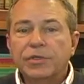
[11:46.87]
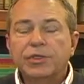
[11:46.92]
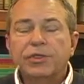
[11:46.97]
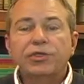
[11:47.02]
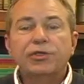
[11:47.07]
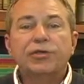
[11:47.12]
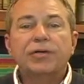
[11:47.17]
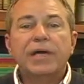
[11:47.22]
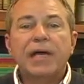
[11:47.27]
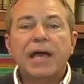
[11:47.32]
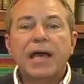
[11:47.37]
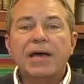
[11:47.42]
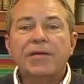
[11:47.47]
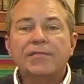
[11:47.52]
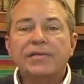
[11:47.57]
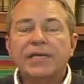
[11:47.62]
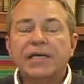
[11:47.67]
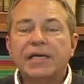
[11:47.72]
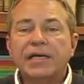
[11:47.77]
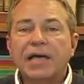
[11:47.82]
Do you
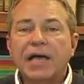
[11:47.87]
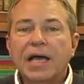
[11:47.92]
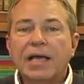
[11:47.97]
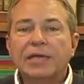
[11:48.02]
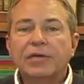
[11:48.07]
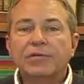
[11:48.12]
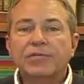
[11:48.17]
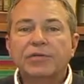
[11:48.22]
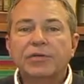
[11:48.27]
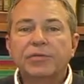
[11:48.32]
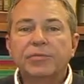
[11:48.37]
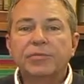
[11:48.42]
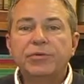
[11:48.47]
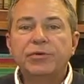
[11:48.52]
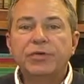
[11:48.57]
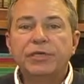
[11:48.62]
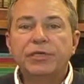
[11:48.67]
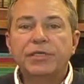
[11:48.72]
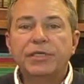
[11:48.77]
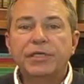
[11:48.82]
have any kind of
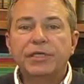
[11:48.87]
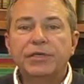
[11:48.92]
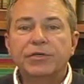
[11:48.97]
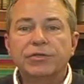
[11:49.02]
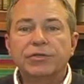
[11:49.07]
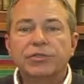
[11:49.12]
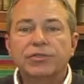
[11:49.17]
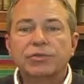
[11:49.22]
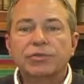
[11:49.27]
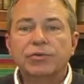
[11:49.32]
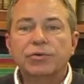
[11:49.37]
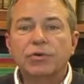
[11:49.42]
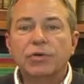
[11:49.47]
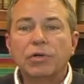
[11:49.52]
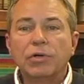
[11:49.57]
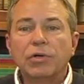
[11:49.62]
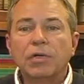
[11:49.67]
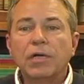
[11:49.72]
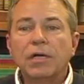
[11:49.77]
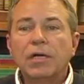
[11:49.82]
community or
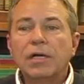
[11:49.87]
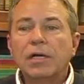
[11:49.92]
school